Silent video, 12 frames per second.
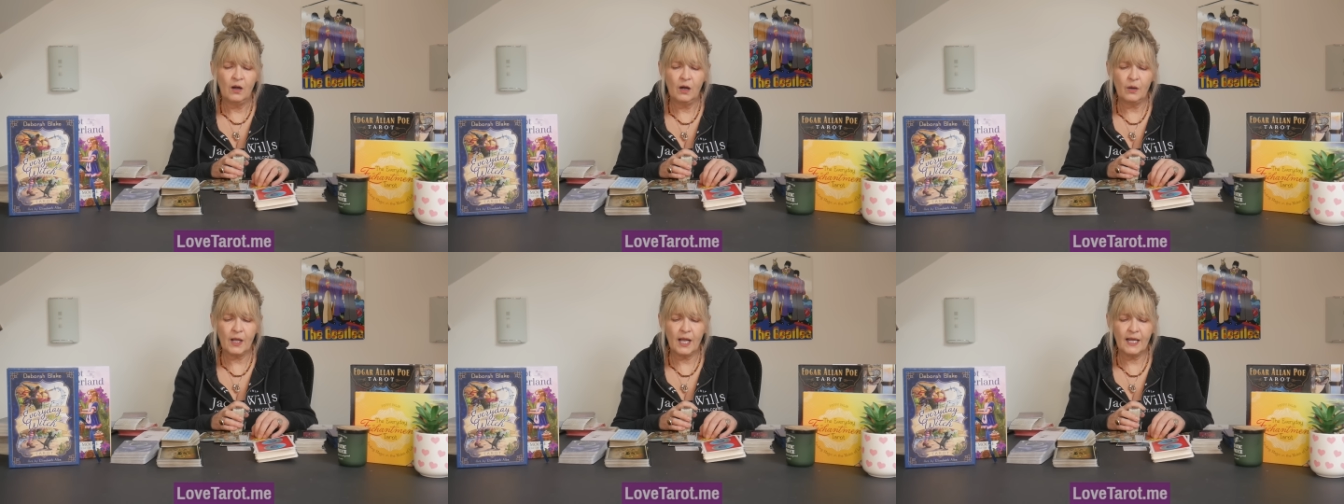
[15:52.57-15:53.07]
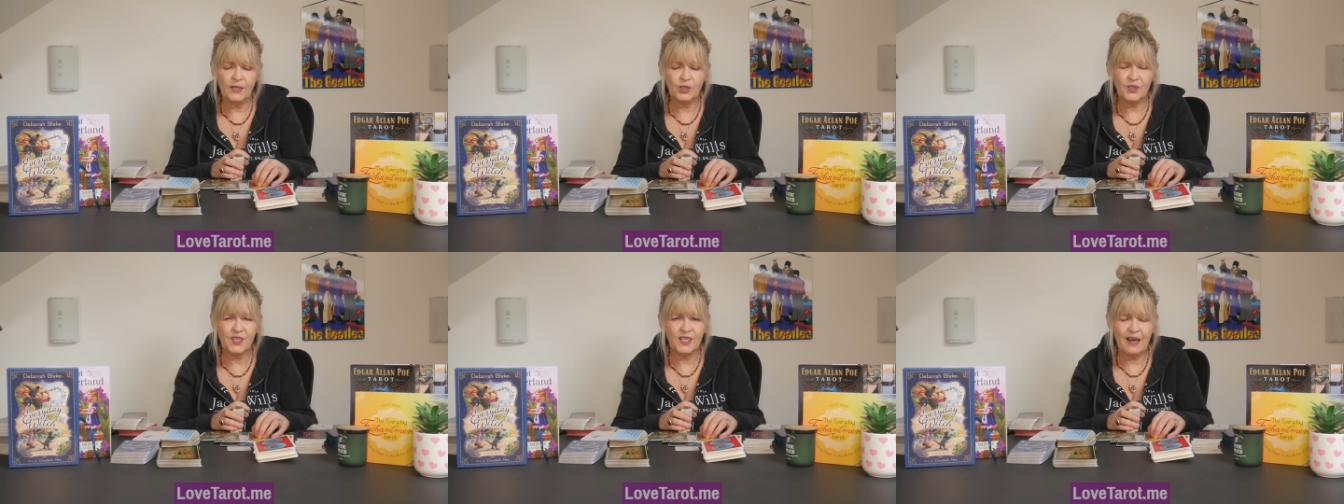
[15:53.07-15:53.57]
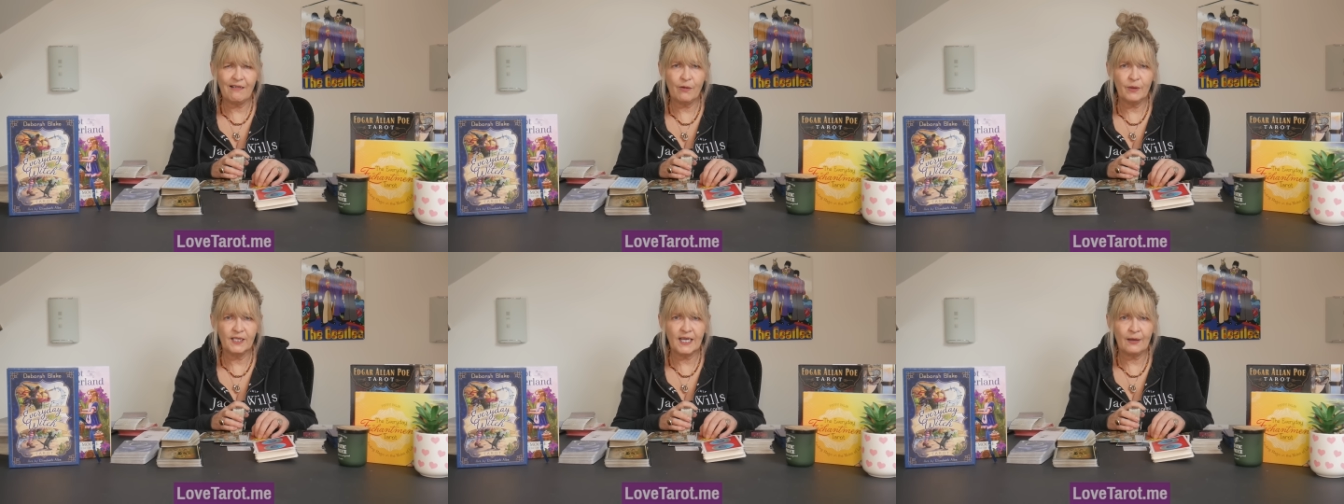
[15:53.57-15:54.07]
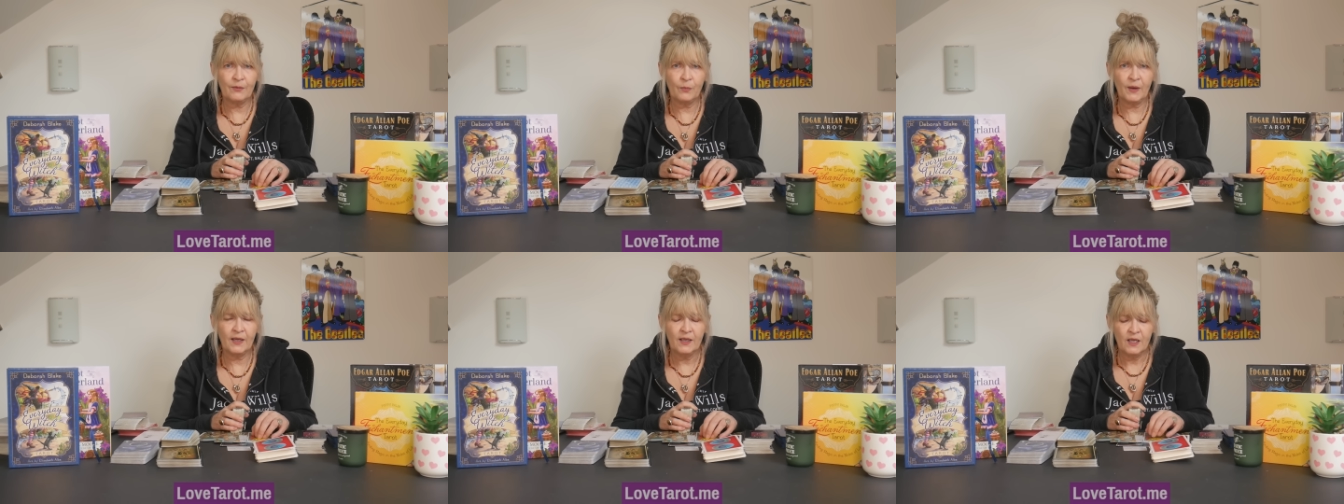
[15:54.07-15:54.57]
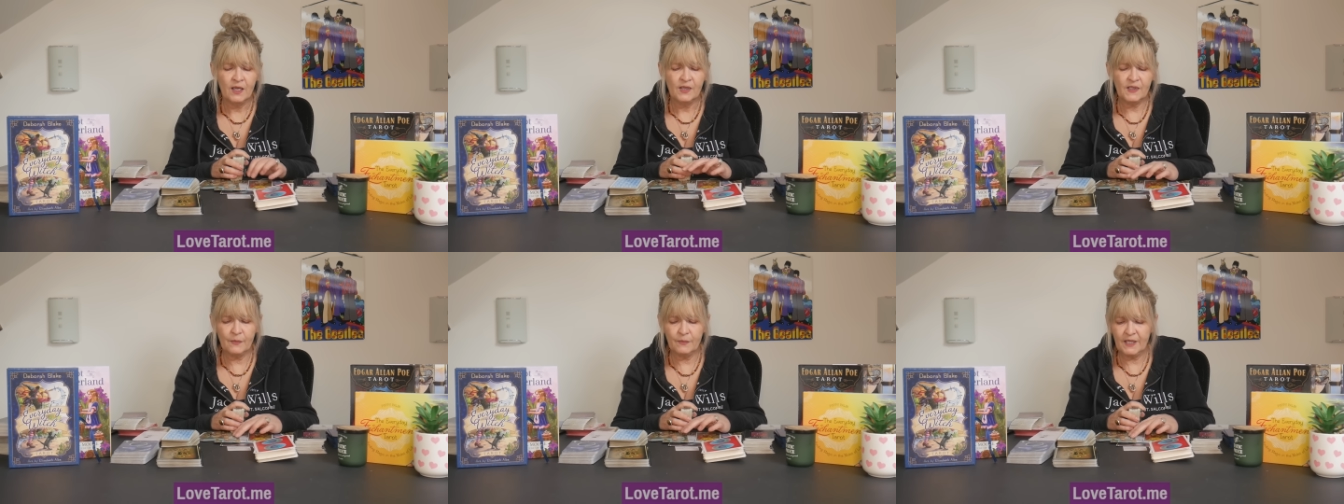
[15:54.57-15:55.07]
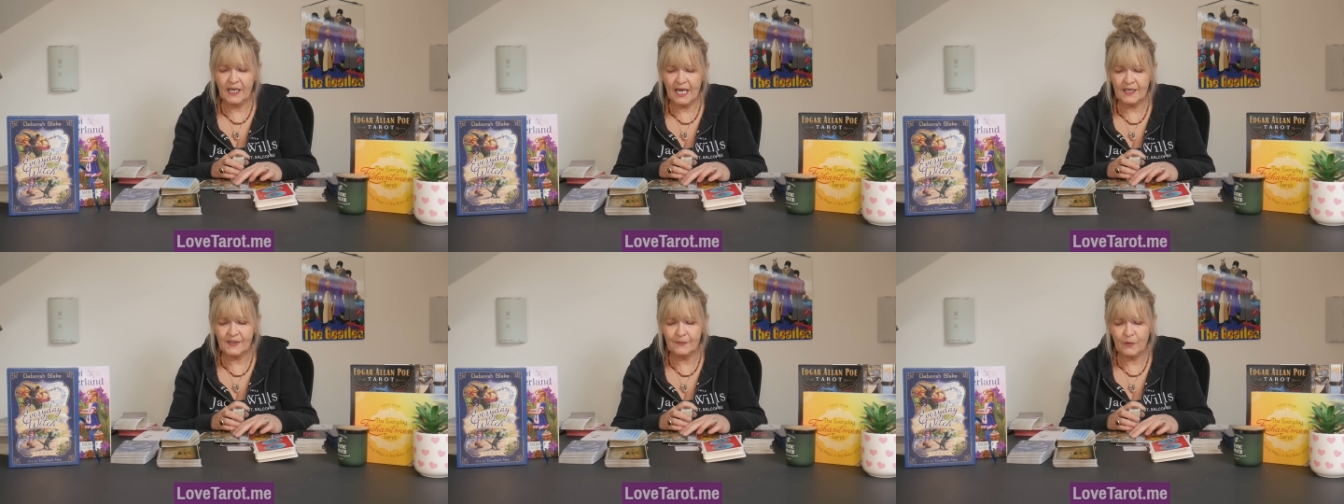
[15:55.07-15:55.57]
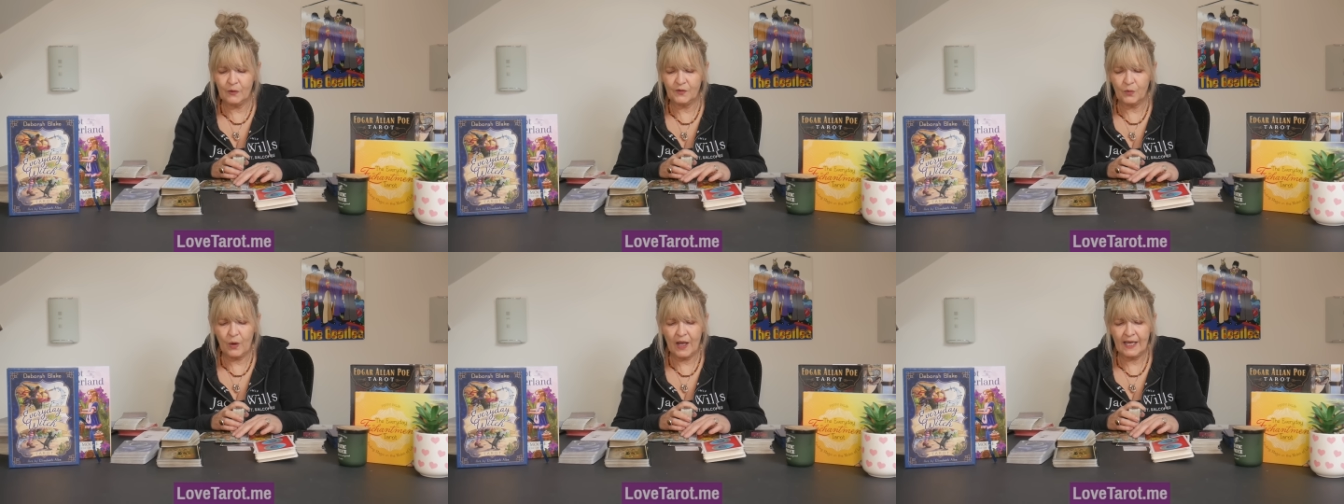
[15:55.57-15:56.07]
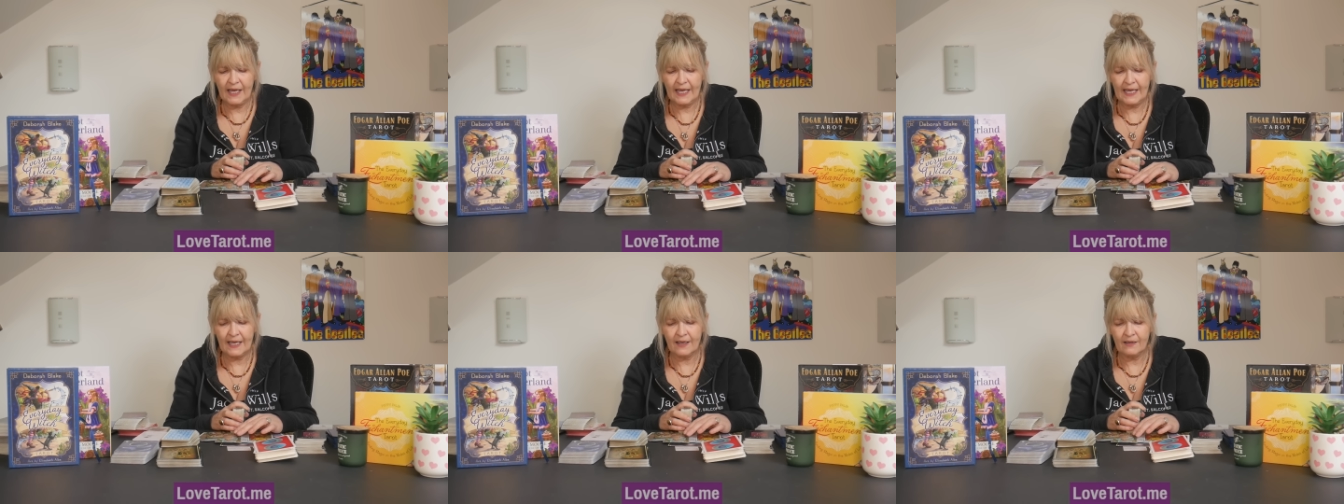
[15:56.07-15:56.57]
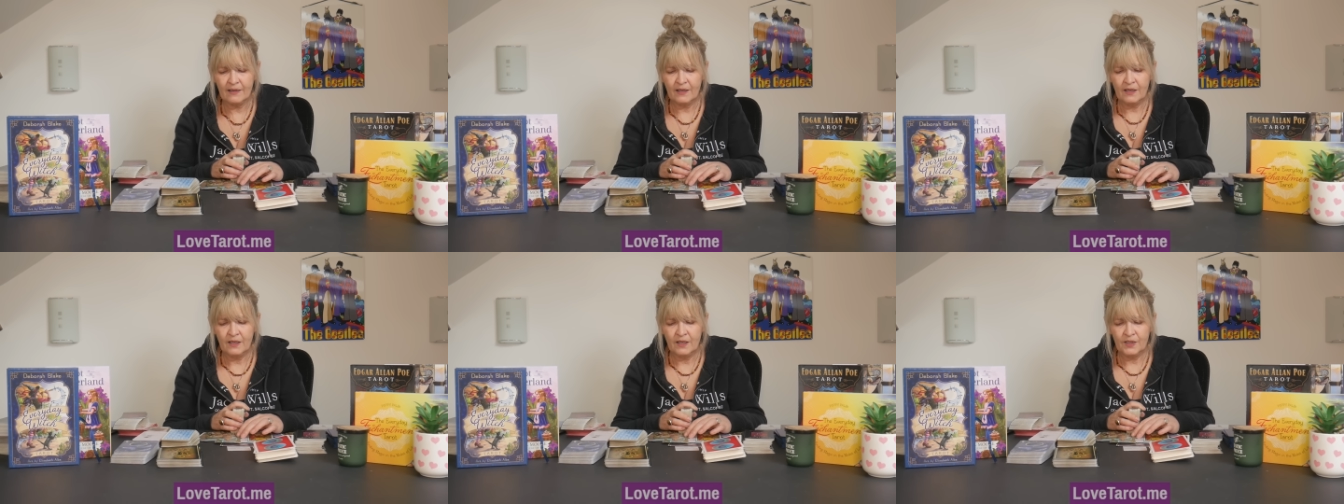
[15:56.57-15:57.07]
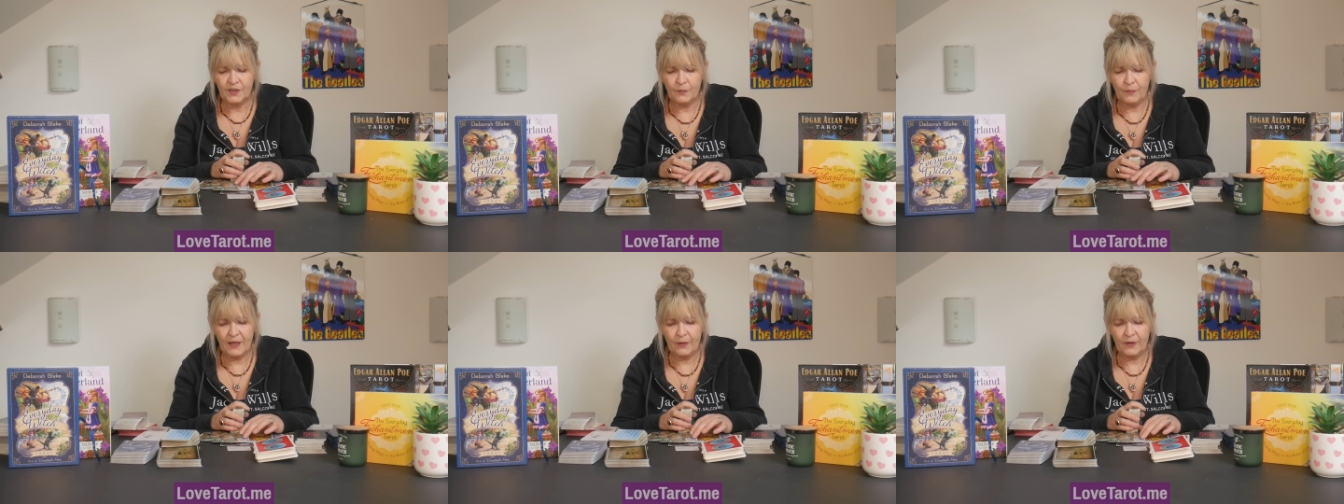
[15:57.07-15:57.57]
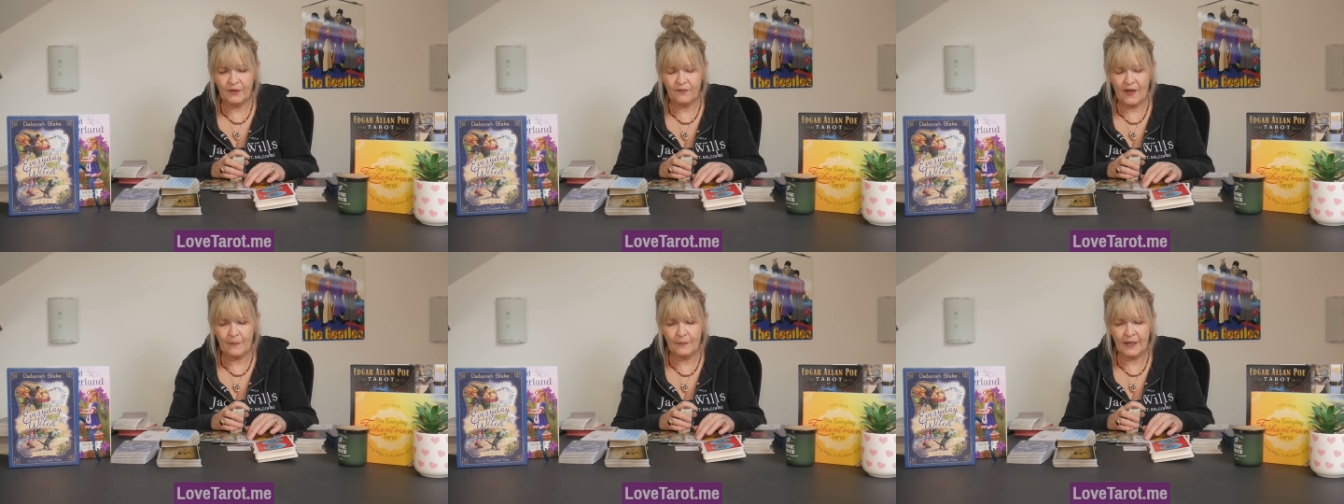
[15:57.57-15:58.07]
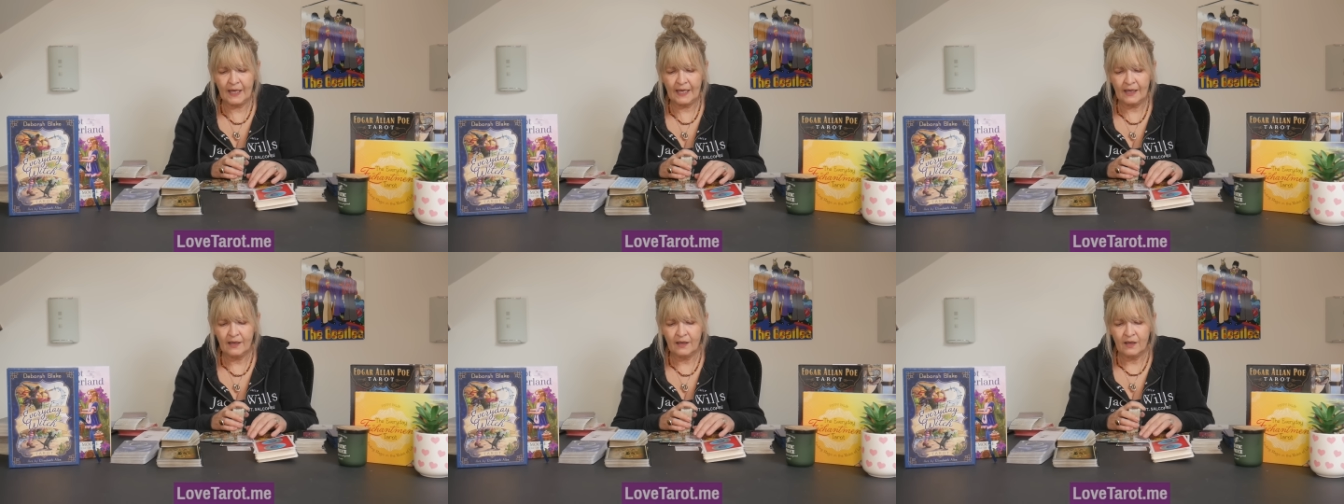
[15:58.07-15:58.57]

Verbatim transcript: Okay, just to narrow it down a bit, somebody has moved away here to be with family.